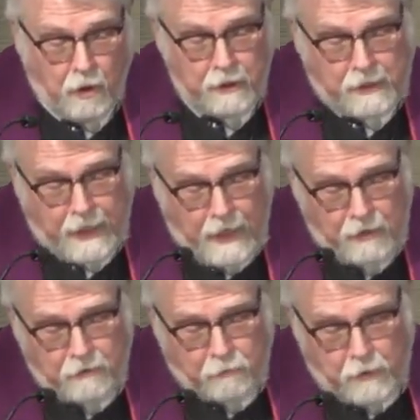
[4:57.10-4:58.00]
on
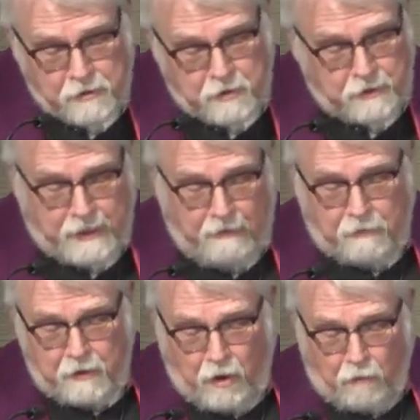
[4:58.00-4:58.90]
account of which the
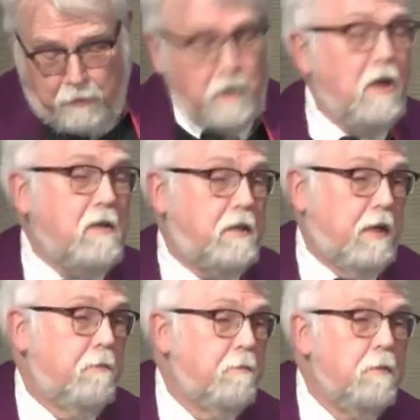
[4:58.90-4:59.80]
devil overlooked
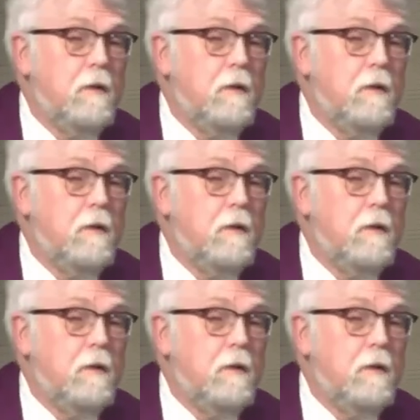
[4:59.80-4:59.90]
him.